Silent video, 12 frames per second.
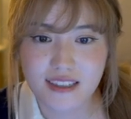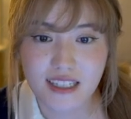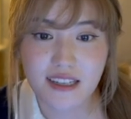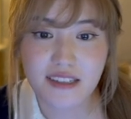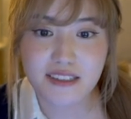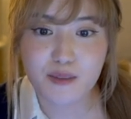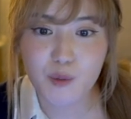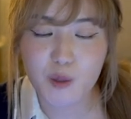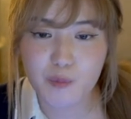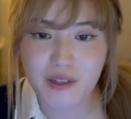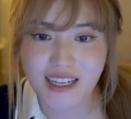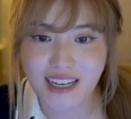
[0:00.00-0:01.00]
Tell us more
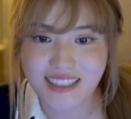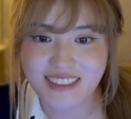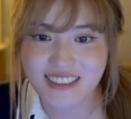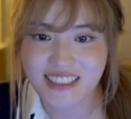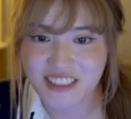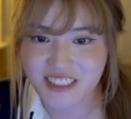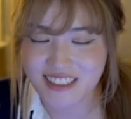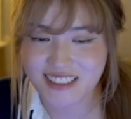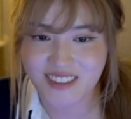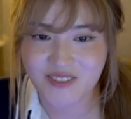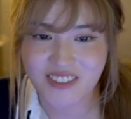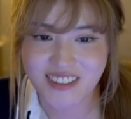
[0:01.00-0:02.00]
about
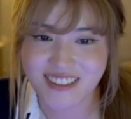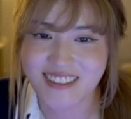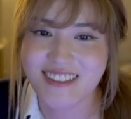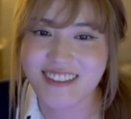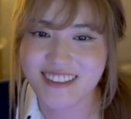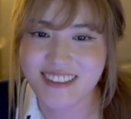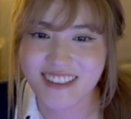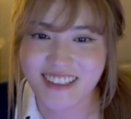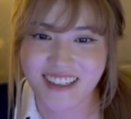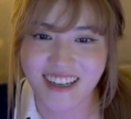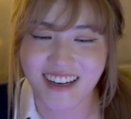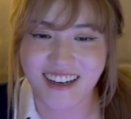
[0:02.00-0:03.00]
existentialism.
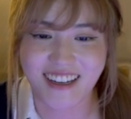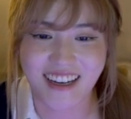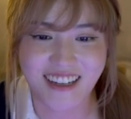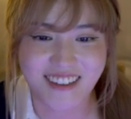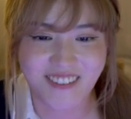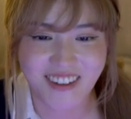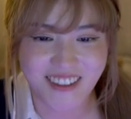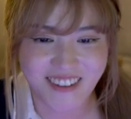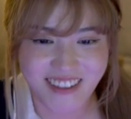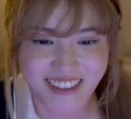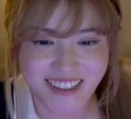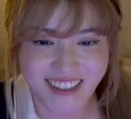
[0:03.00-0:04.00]
Yeah, what do you
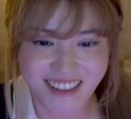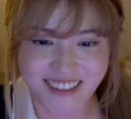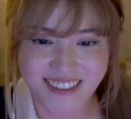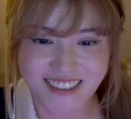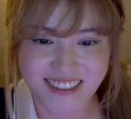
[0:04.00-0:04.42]
want to know?